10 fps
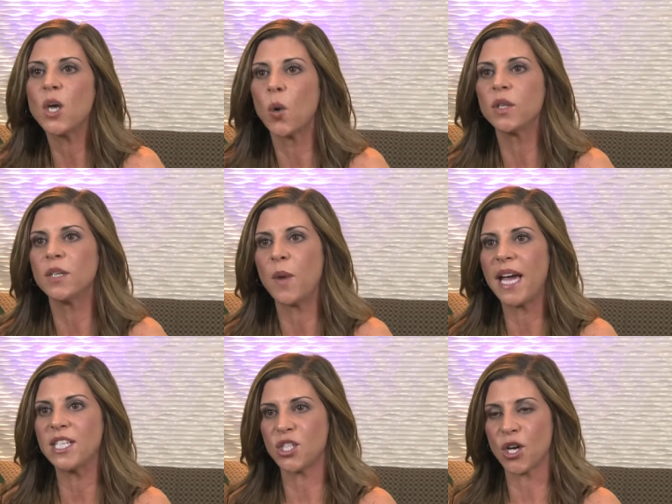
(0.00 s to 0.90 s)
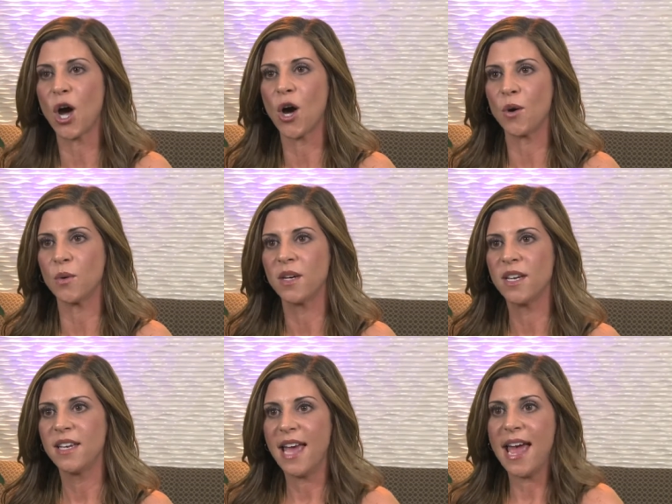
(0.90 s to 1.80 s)
the only way to go,
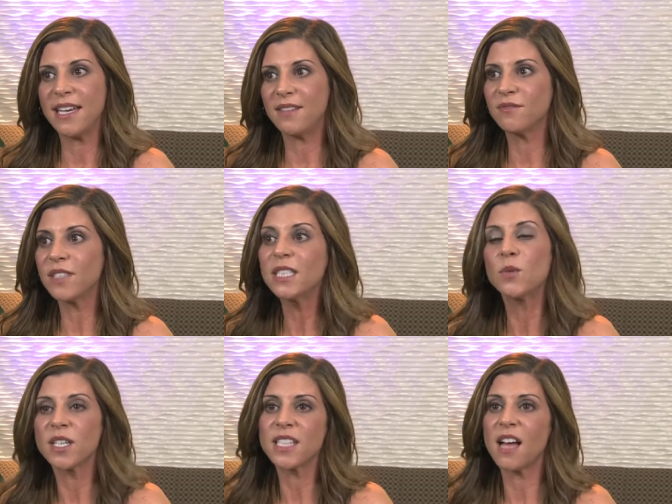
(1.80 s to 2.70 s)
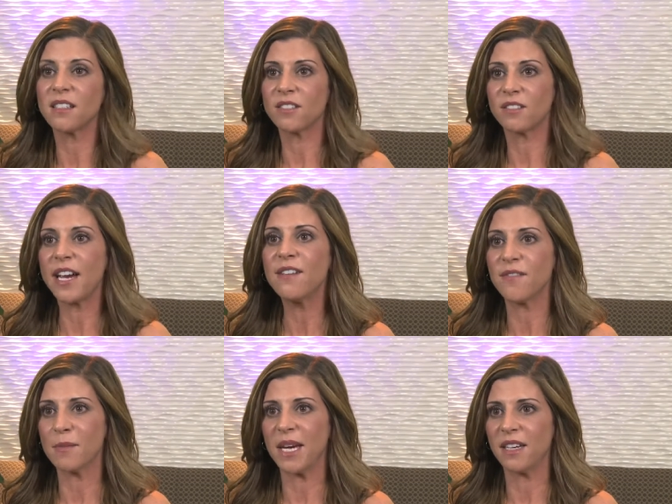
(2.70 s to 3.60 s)
and it really worked out great
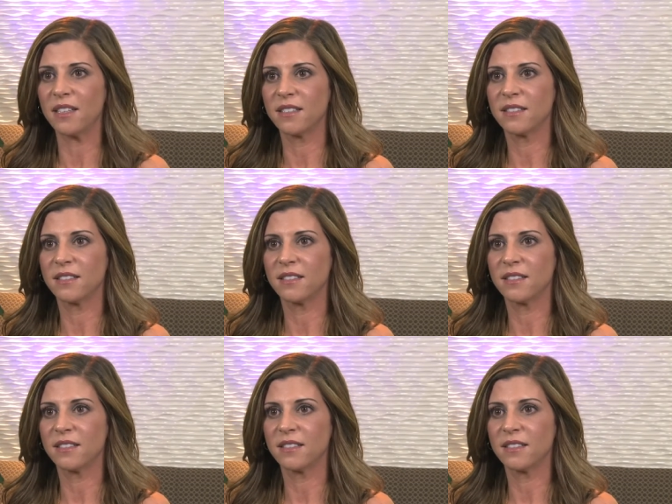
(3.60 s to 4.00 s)
for me.